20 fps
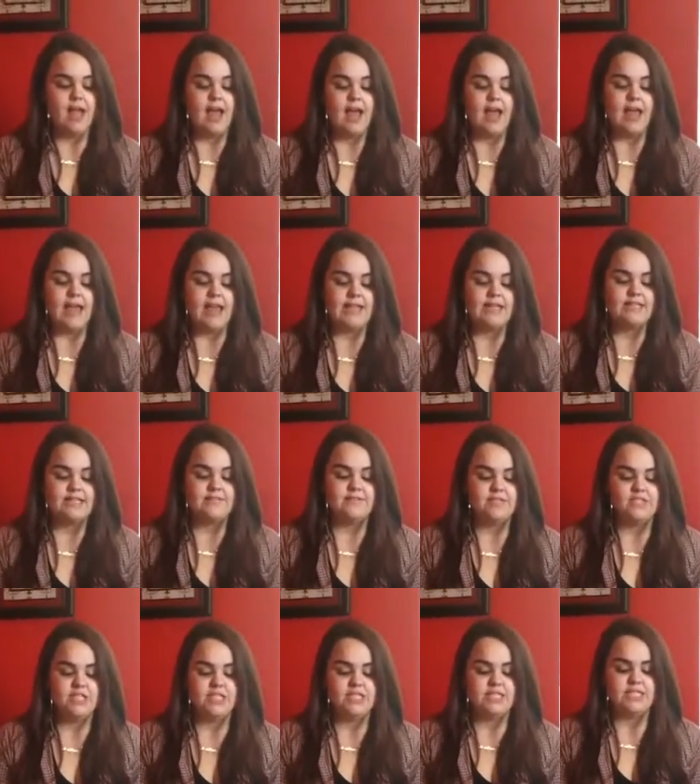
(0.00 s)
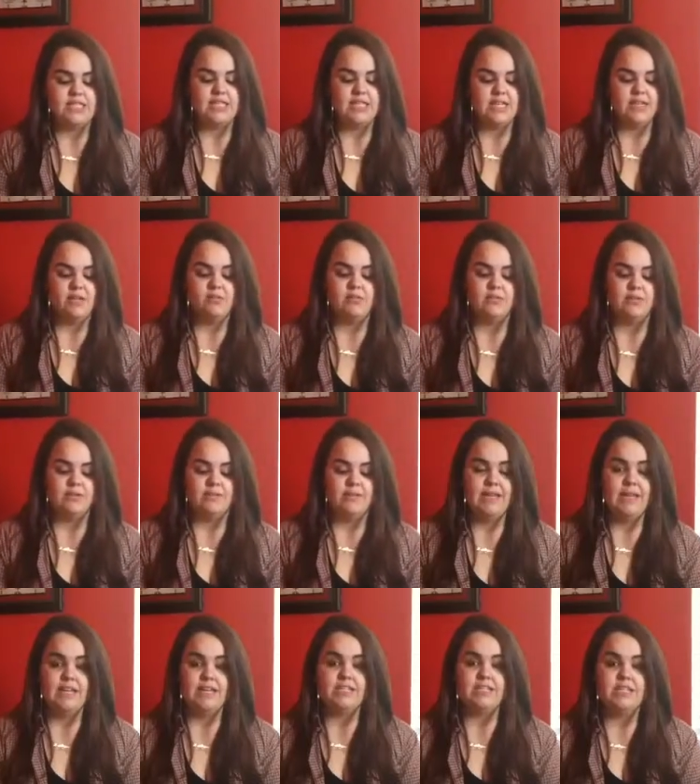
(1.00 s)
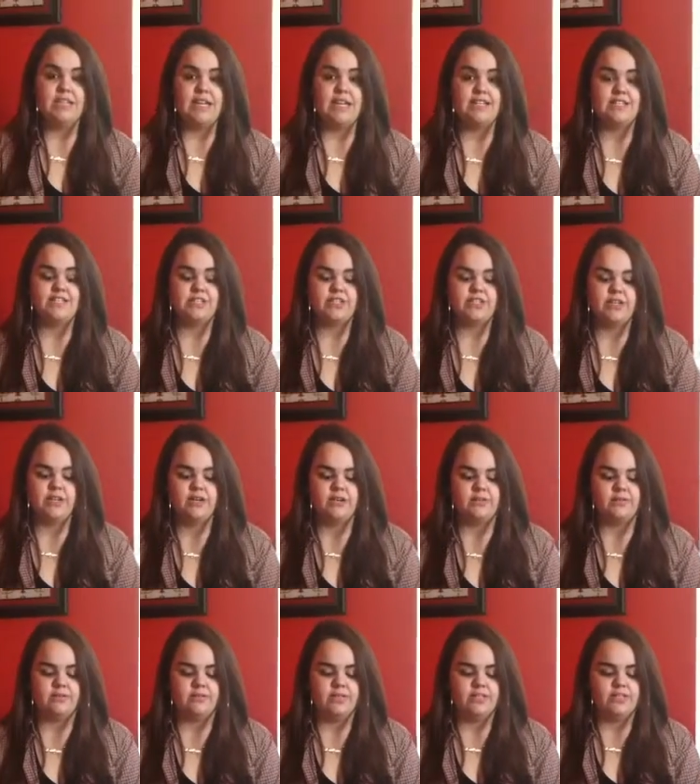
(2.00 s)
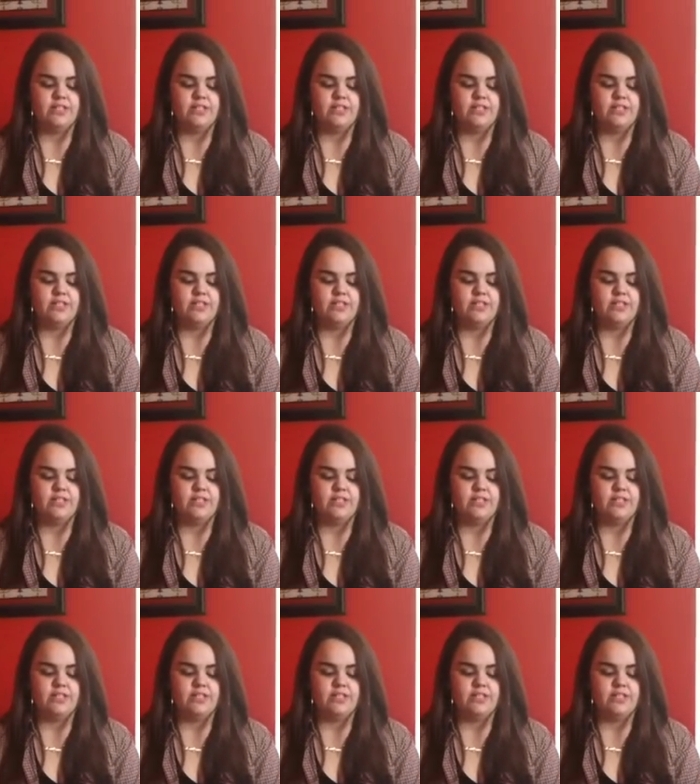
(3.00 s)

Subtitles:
I asked if she had seen anyone come in, and she answered no.